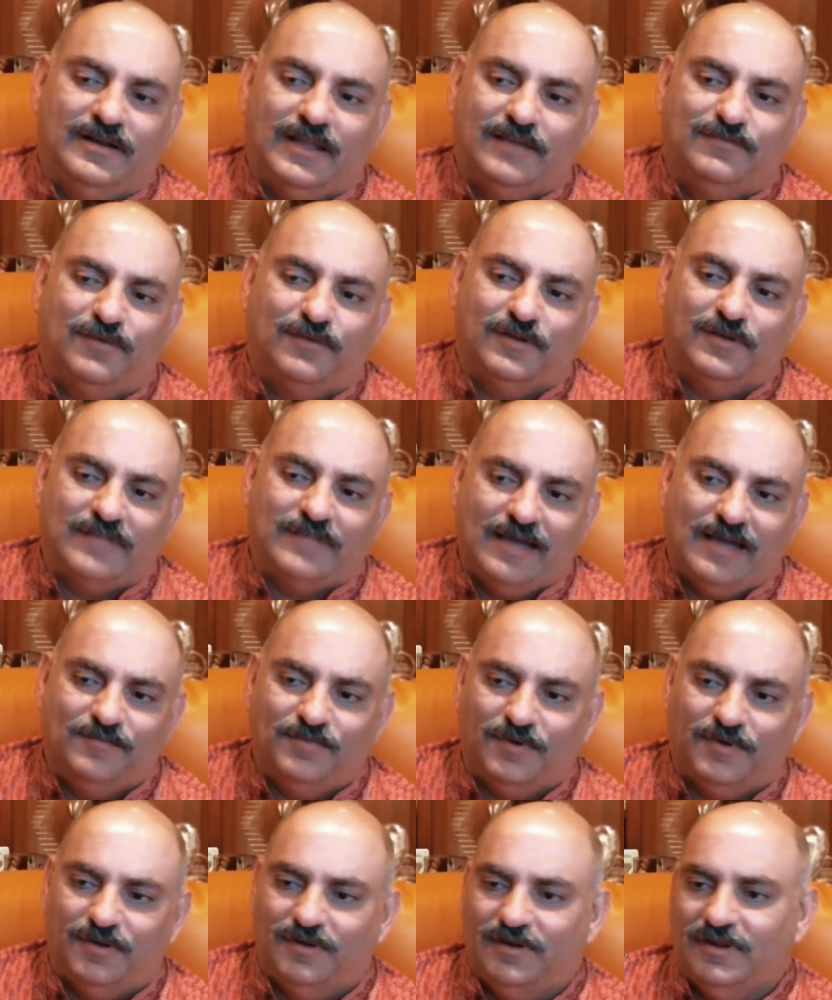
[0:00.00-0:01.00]
for
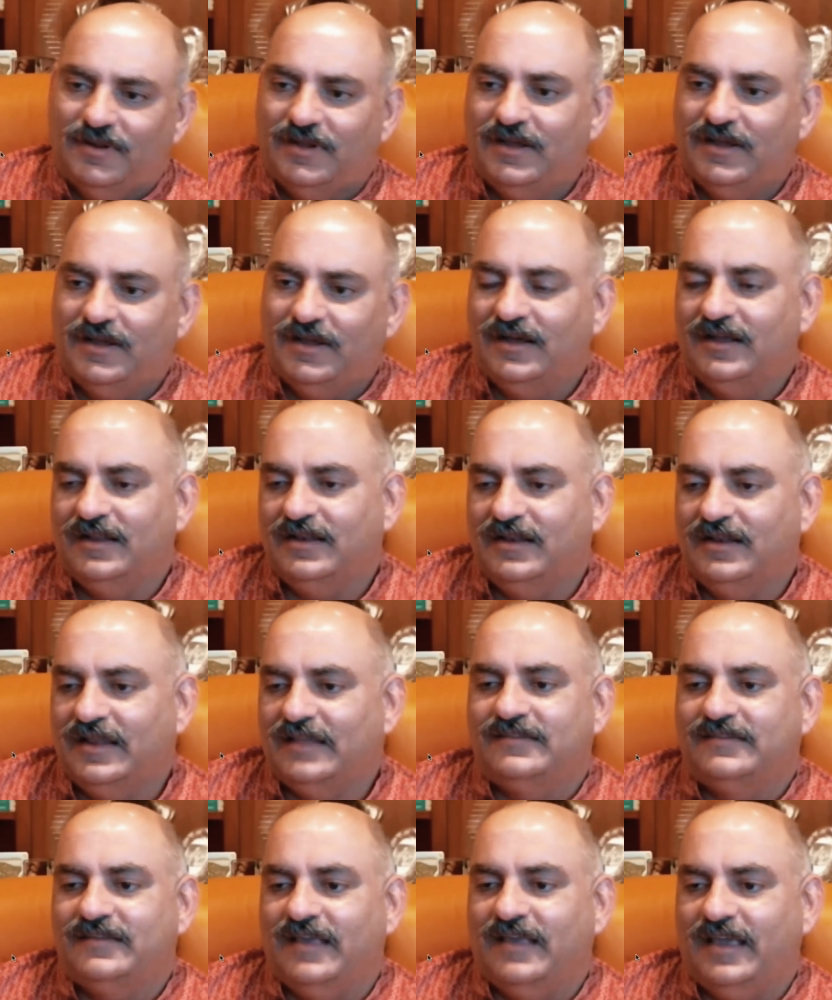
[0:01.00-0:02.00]
example,
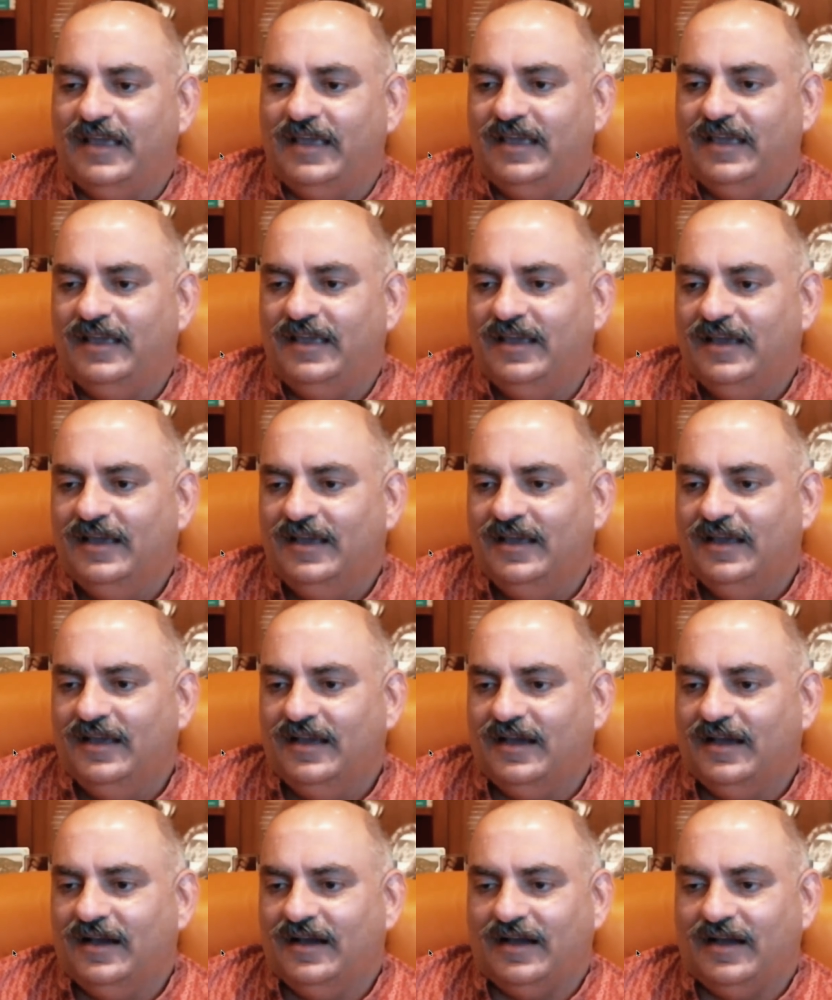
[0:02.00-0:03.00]
let's say,
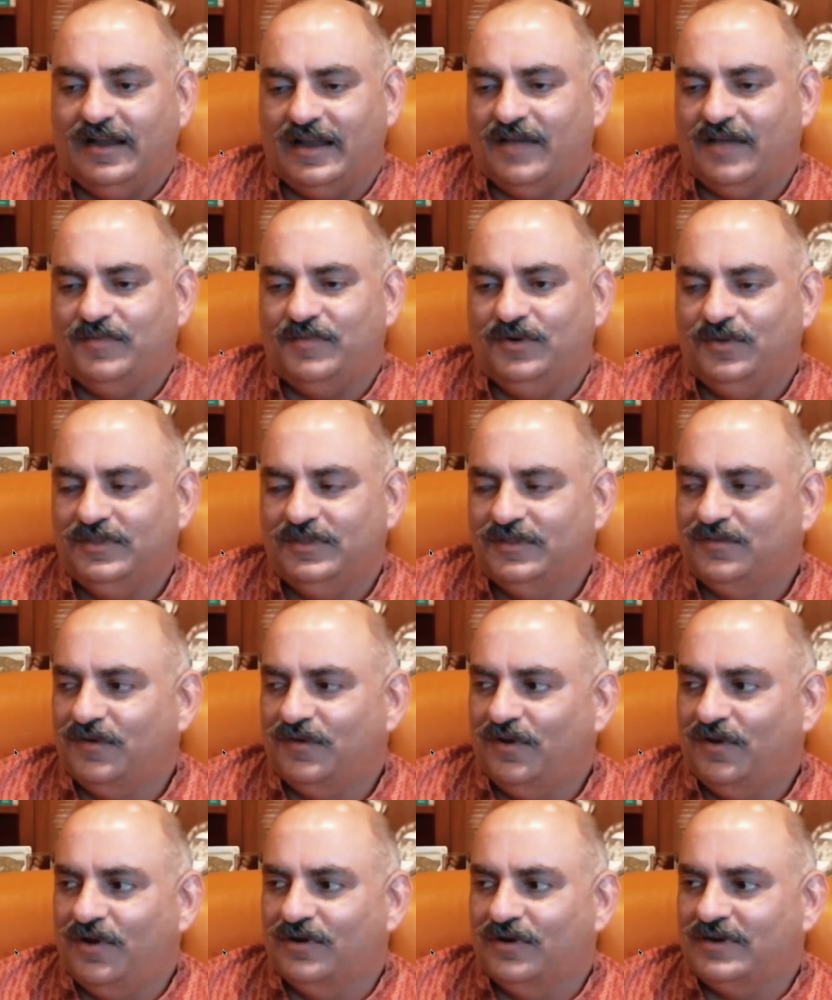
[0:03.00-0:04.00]
and I've been doing this
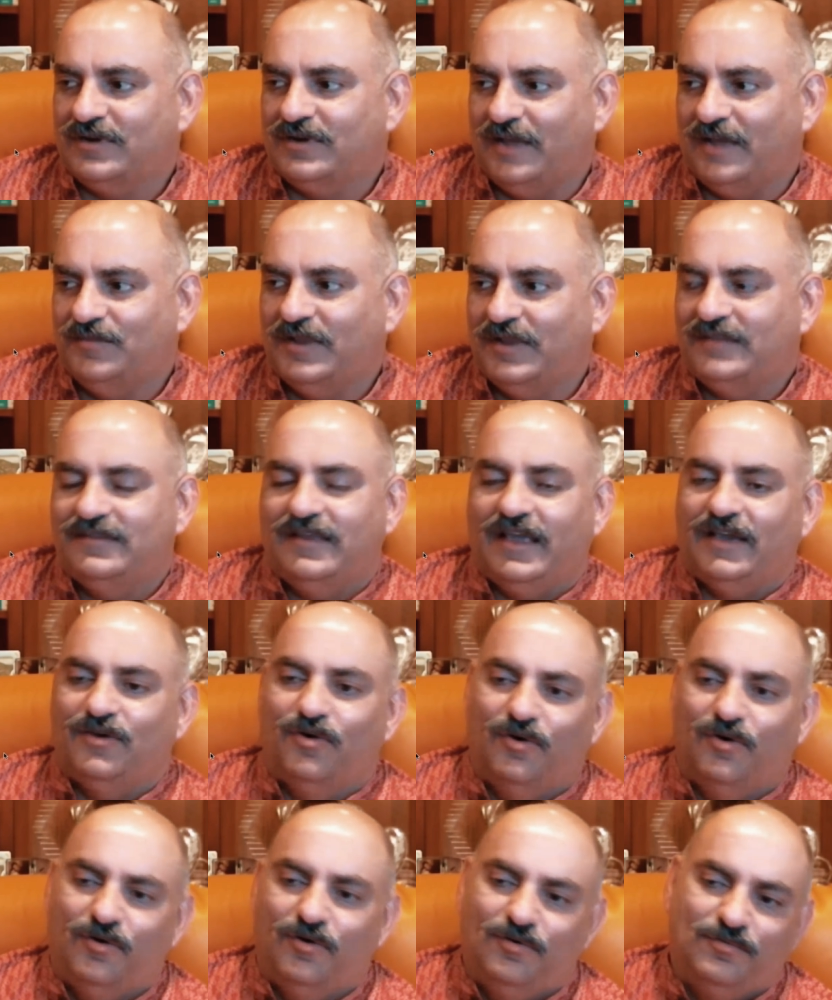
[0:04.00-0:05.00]
for a long time. Let's say I
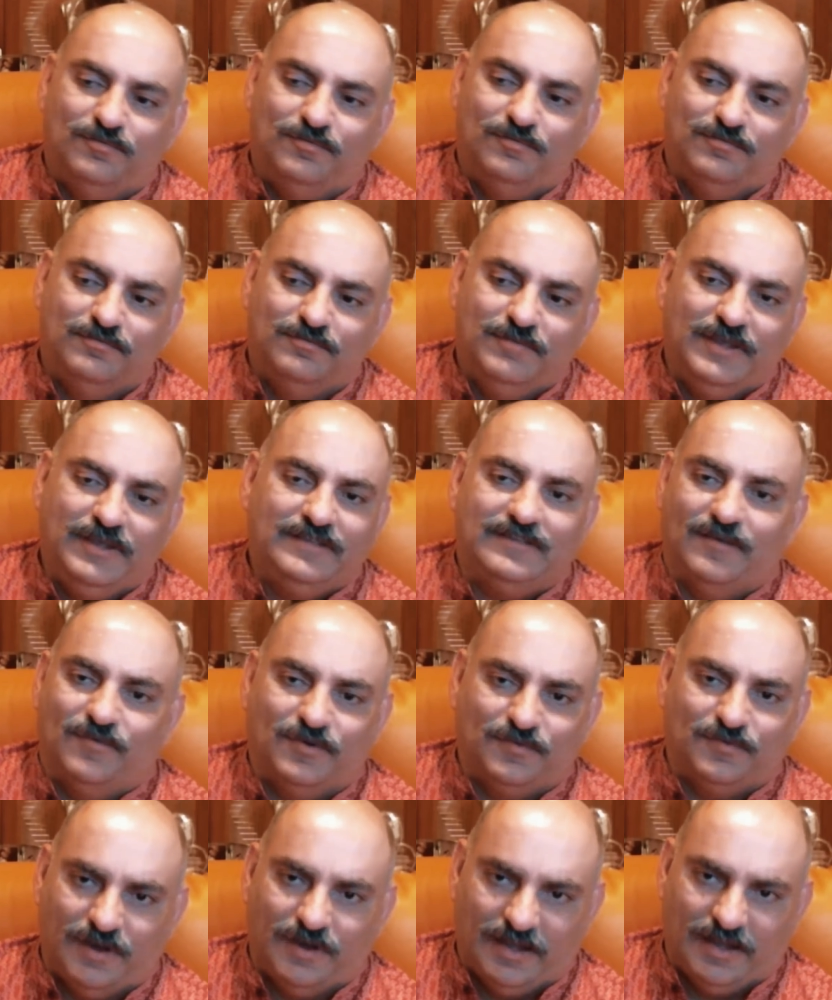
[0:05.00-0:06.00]
go meet
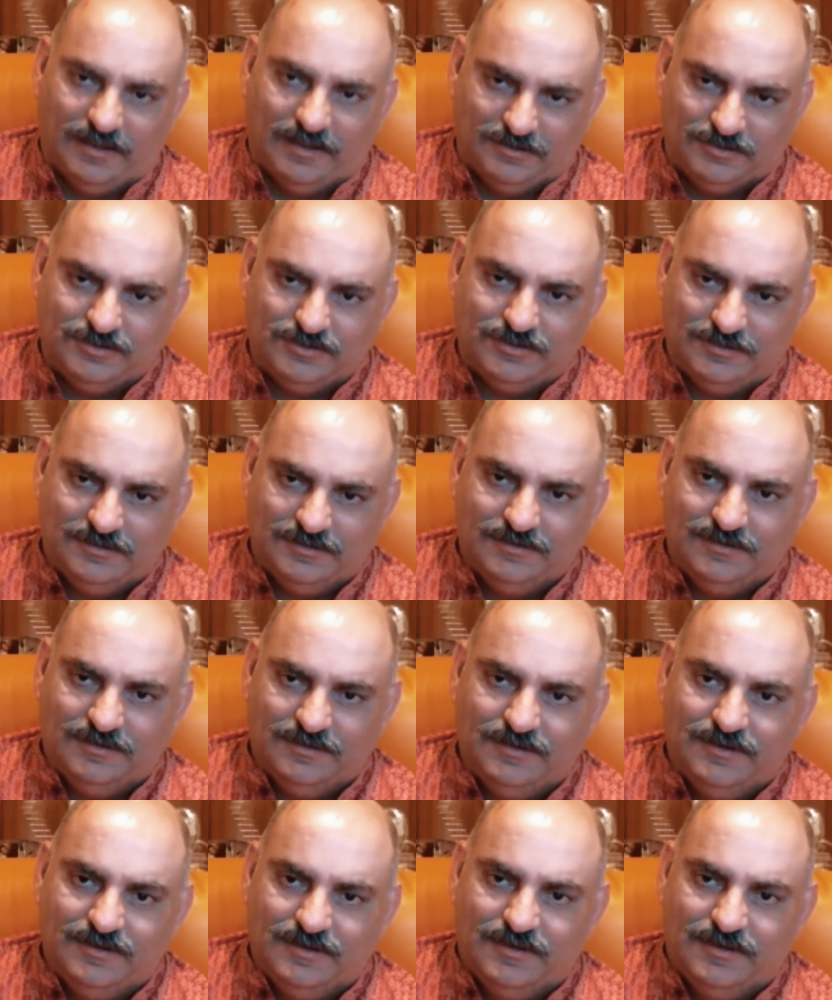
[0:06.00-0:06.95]
someone for lunch. Yeah.